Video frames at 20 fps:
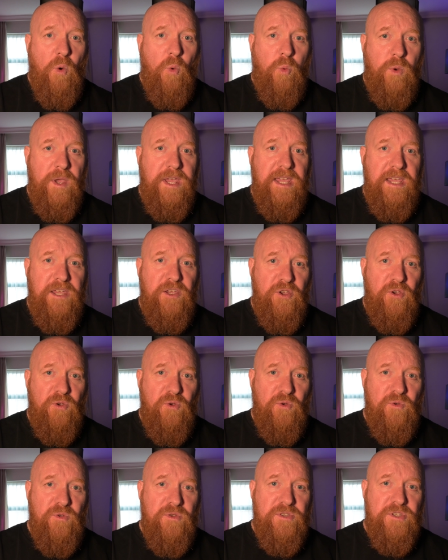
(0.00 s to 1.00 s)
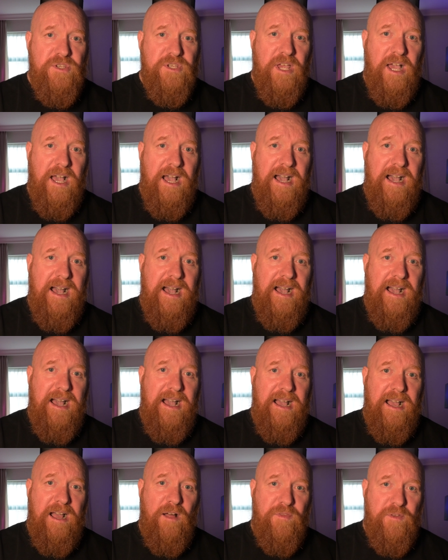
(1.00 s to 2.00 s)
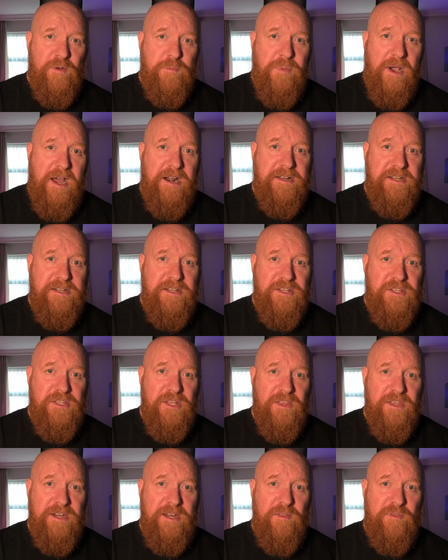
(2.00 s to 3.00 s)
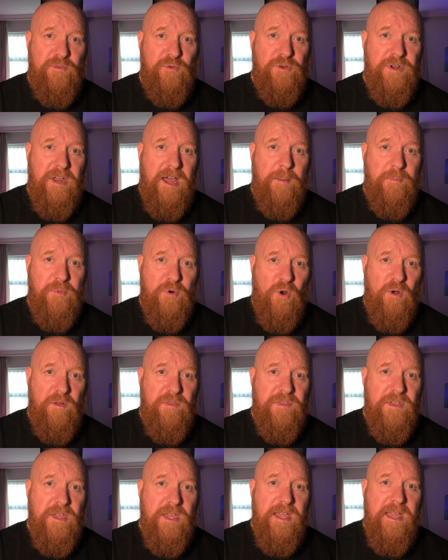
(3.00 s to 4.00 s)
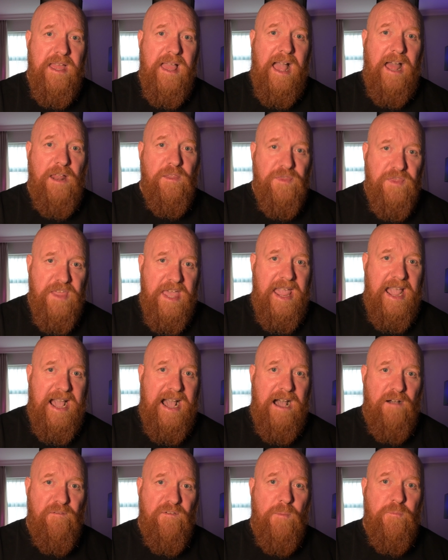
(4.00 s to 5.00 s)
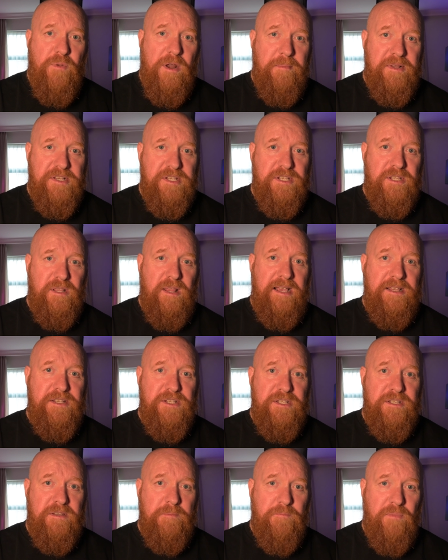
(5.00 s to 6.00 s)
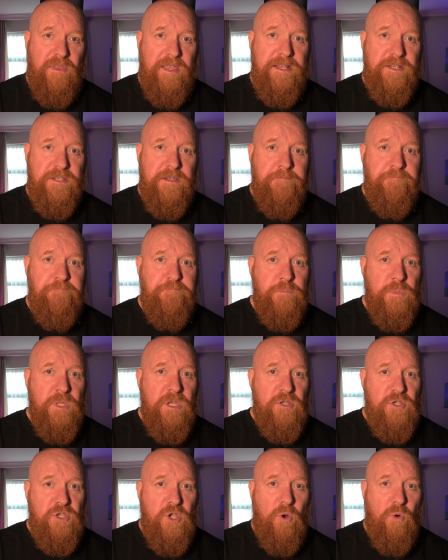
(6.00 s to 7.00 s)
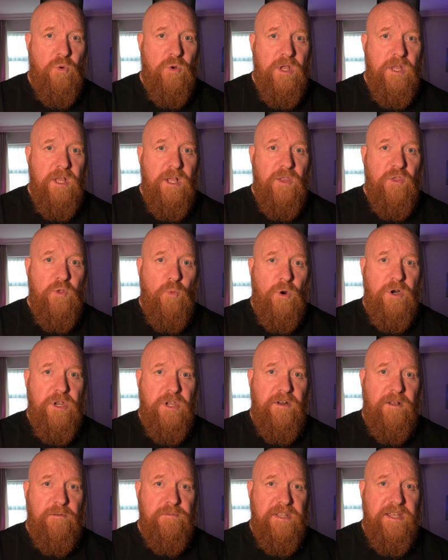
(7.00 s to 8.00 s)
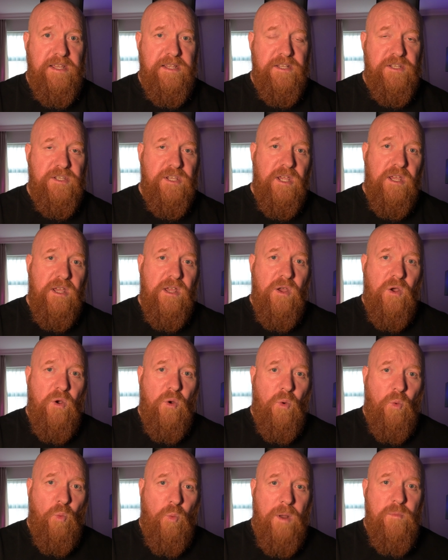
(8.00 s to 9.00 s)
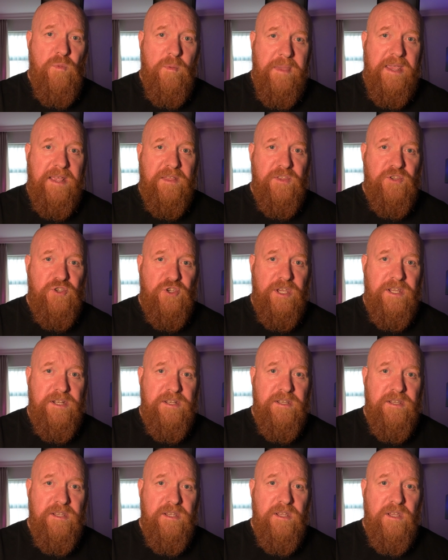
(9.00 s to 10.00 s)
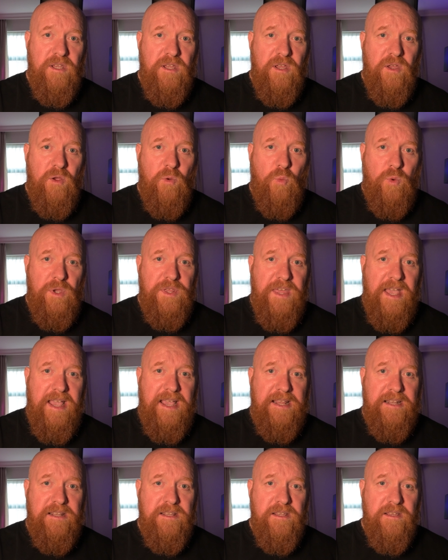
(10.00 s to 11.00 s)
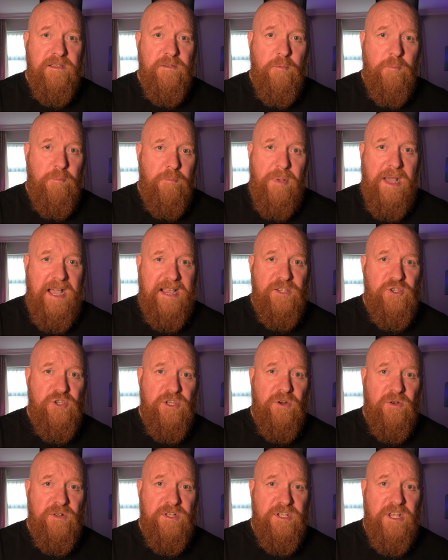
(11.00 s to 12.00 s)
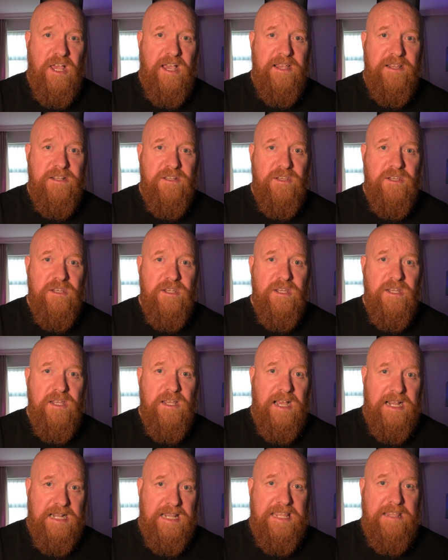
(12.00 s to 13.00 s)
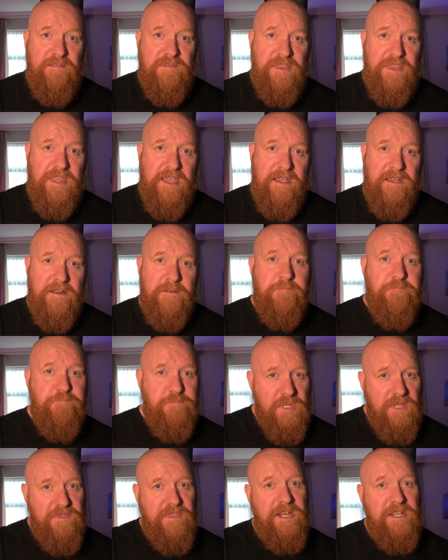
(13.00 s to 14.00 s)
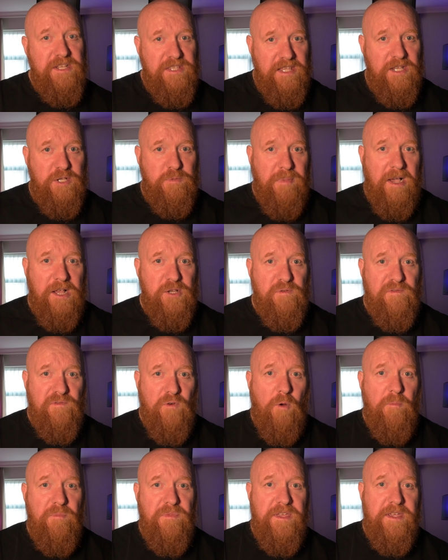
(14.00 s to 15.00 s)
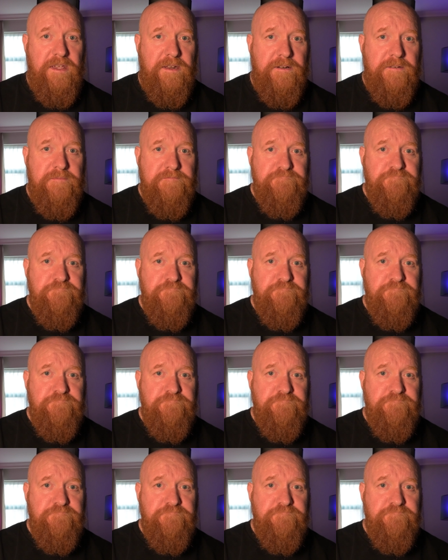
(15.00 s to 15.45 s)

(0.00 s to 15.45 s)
we use a third-party distillery through in Arbroath, and they have a premises license in place. So the workaround is, when we make the gin, we then package it on site and leave it there, then it's dispatched from there.